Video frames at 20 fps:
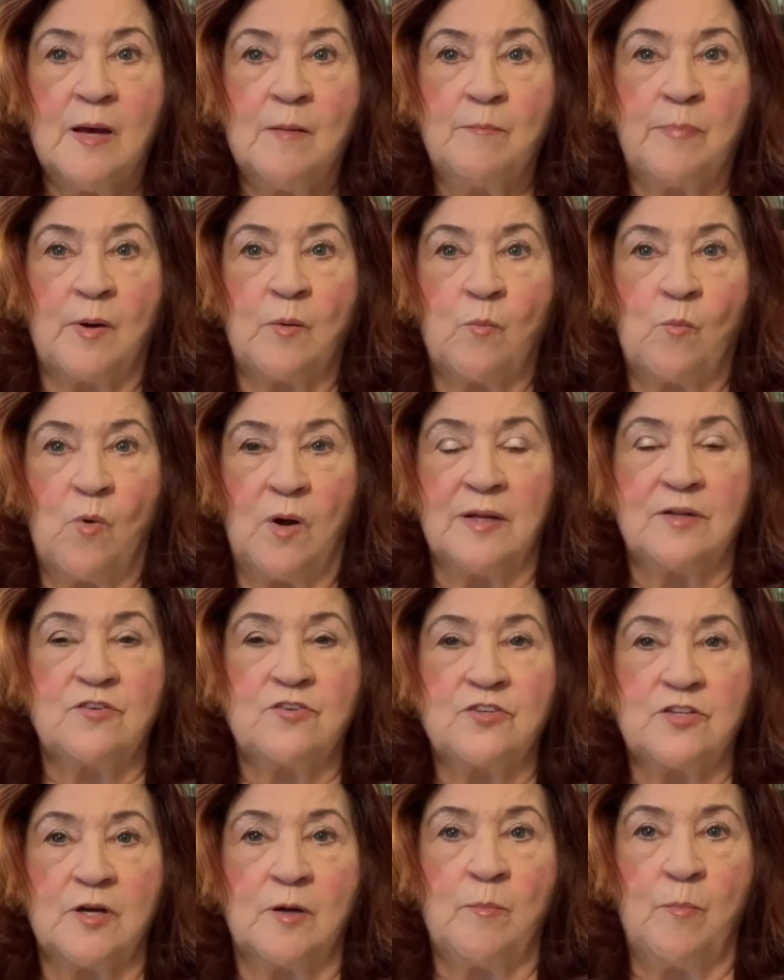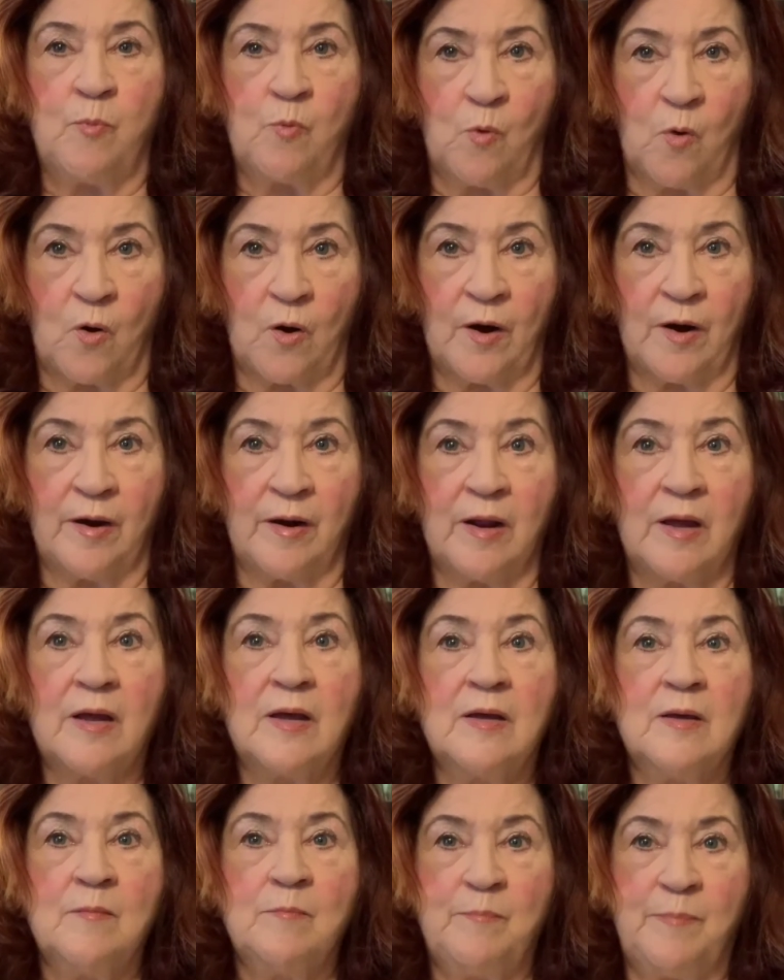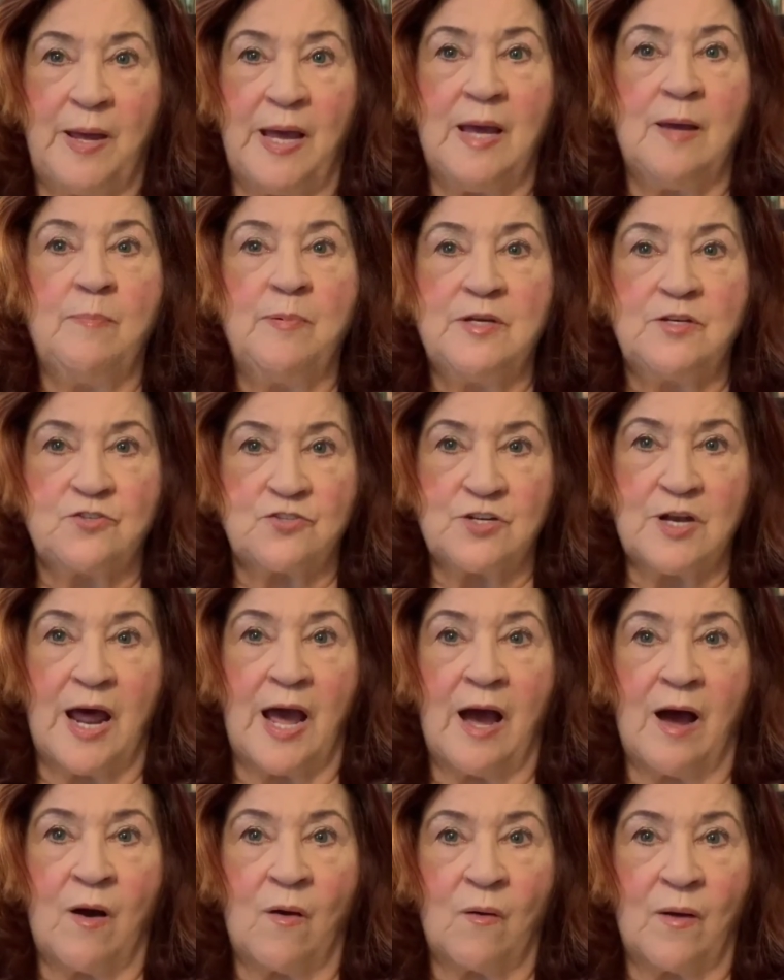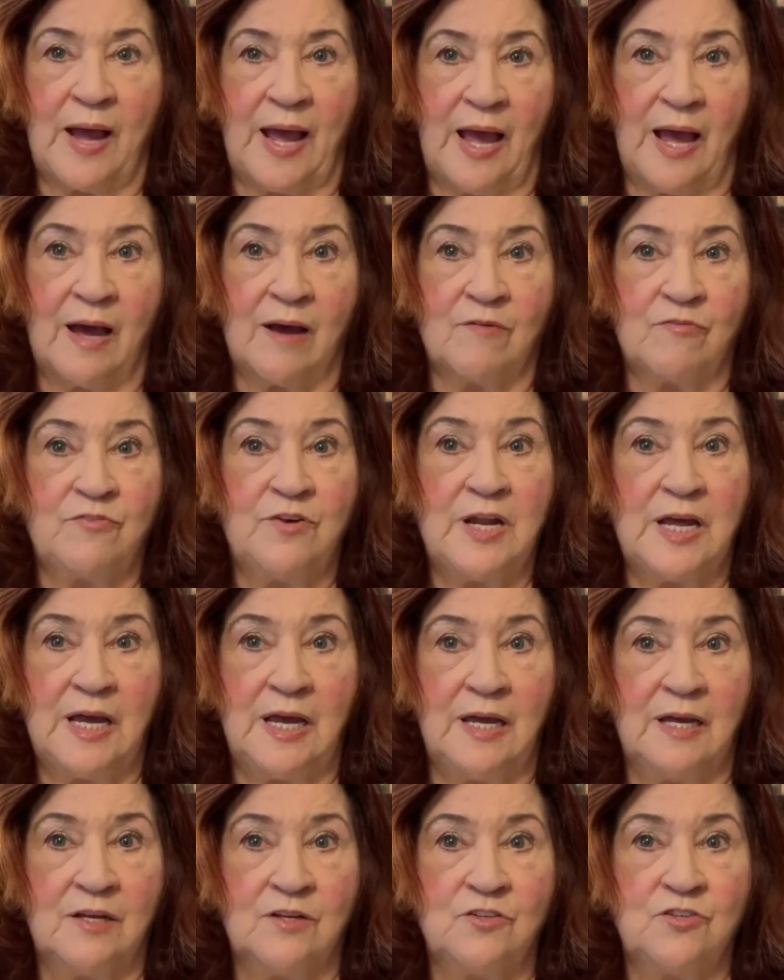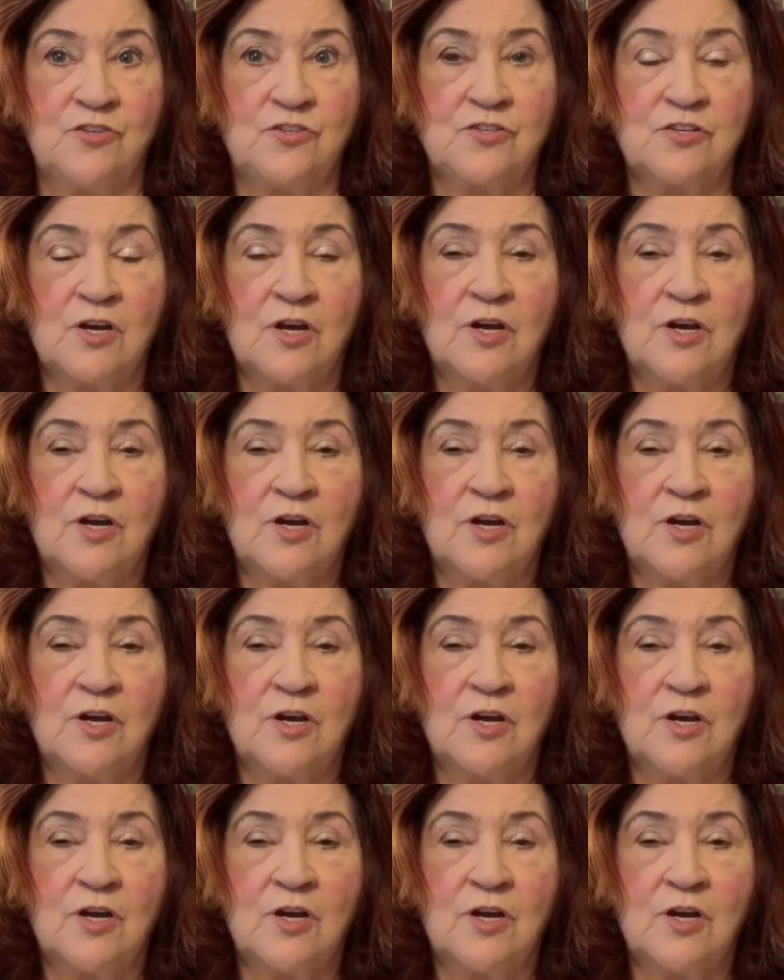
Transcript: But once they're born, babies now have needs.